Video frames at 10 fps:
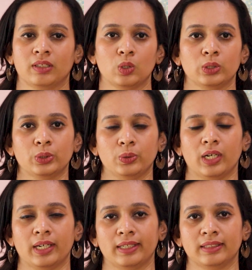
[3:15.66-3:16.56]
Also,
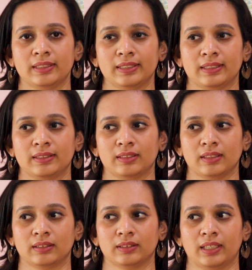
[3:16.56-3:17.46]
I had this
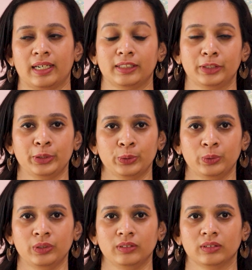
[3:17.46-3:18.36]

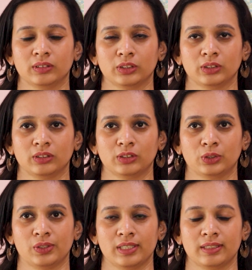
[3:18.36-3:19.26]
attitude,
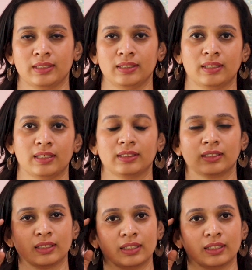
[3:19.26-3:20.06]
should I say, that